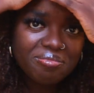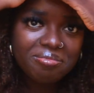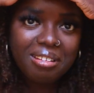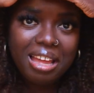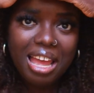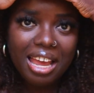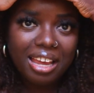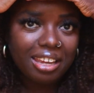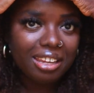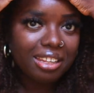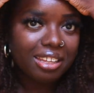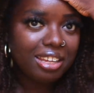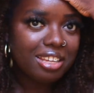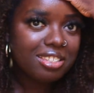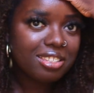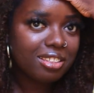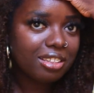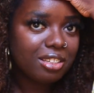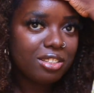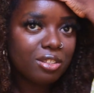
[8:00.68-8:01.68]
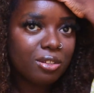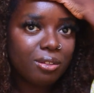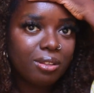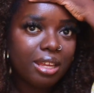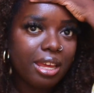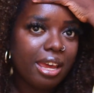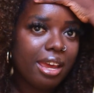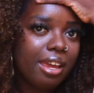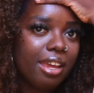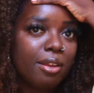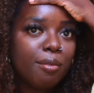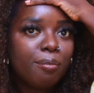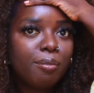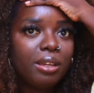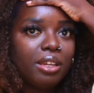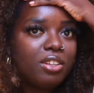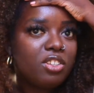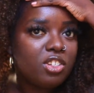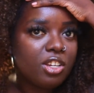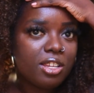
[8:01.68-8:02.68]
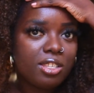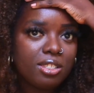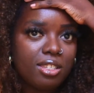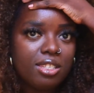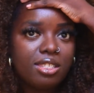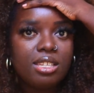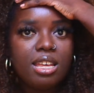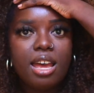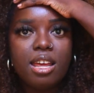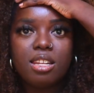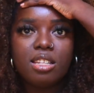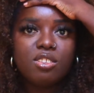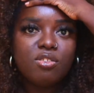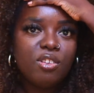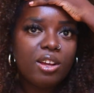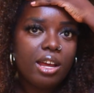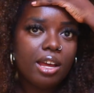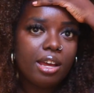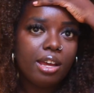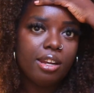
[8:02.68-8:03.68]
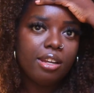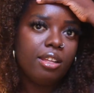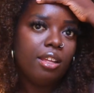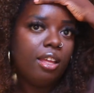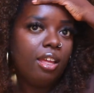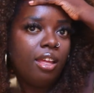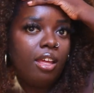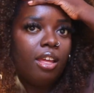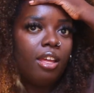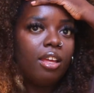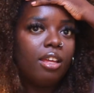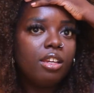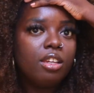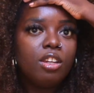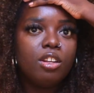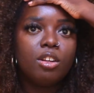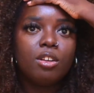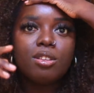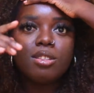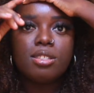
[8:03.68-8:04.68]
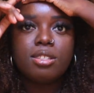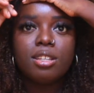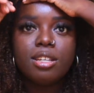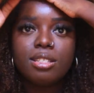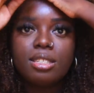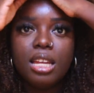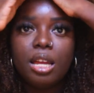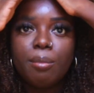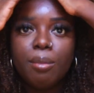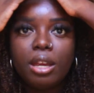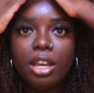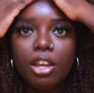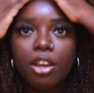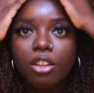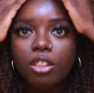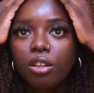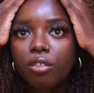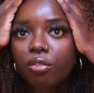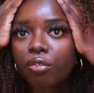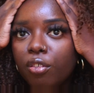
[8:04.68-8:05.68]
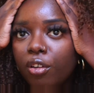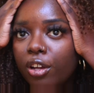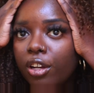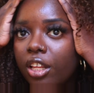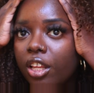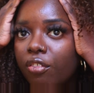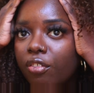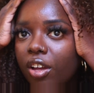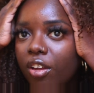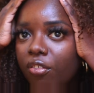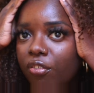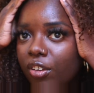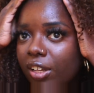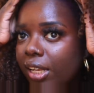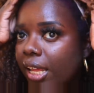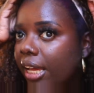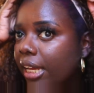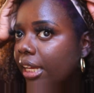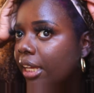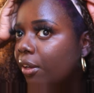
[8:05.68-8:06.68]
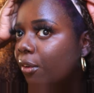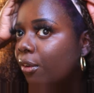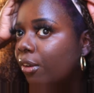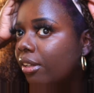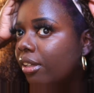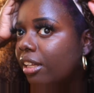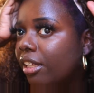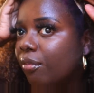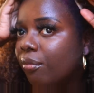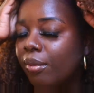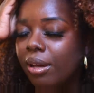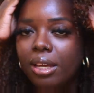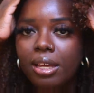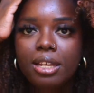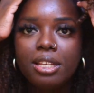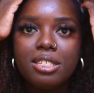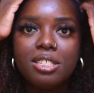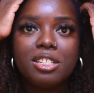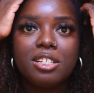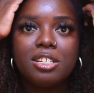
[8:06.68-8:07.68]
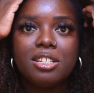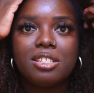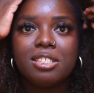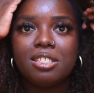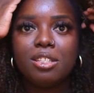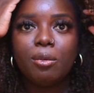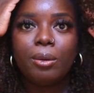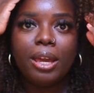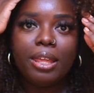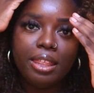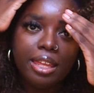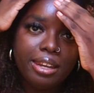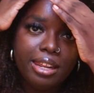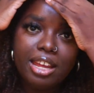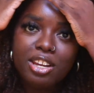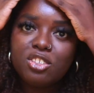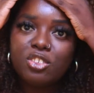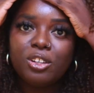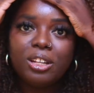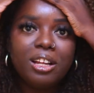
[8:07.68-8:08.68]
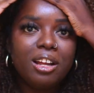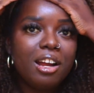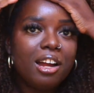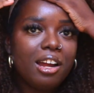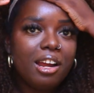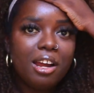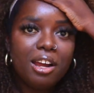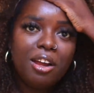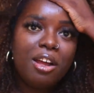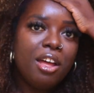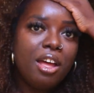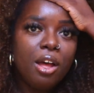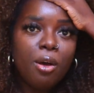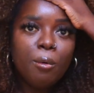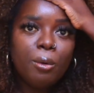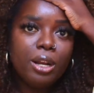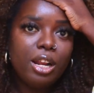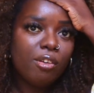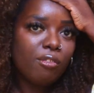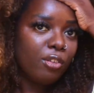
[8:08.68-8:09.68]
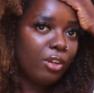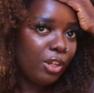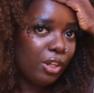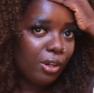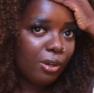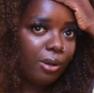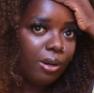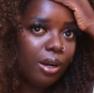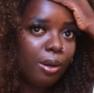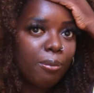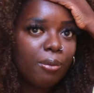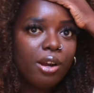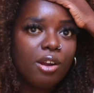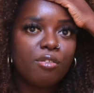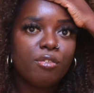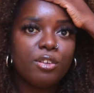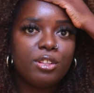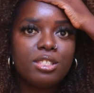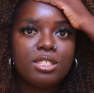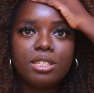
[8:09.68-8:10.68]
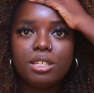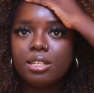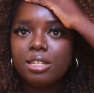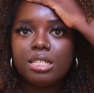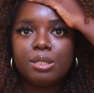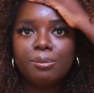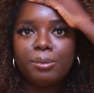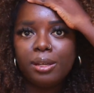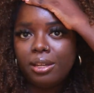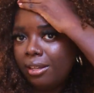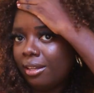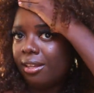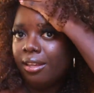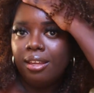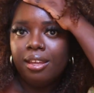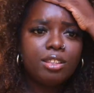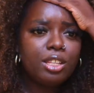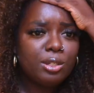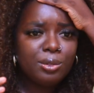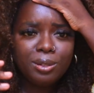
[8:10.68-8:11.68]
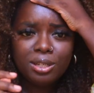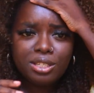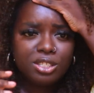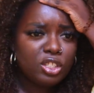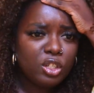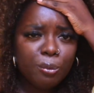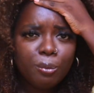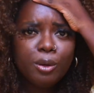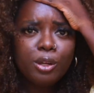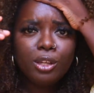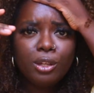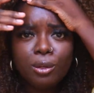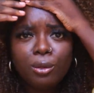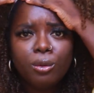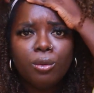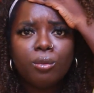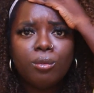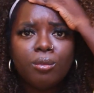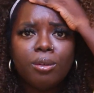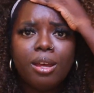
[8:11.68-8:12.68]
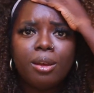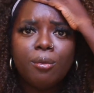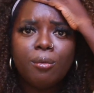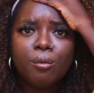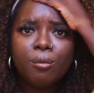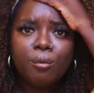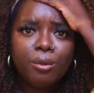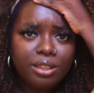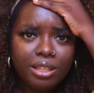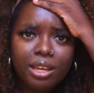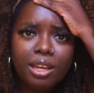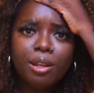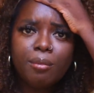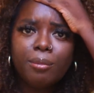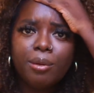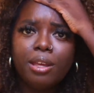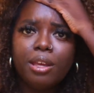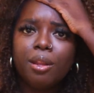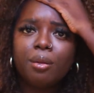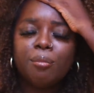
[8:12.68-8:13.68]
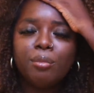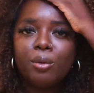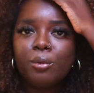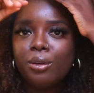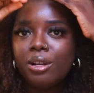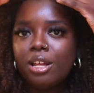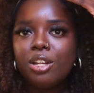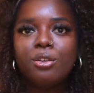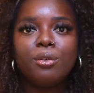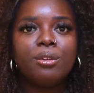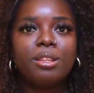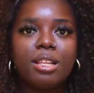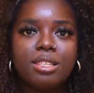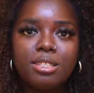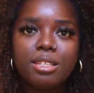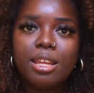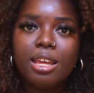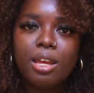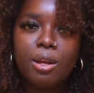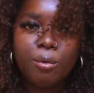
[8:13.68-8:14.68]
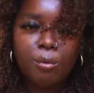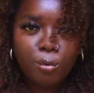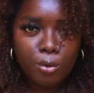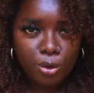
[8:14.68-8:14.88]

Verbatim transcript: I could easily do that and be just as satisfied. You know, slip down my hair in the front if I feel like it, or leave my edges the way they naturally are. Whatever your preference is, but this looks super cute with a headband. But we're not doing that today.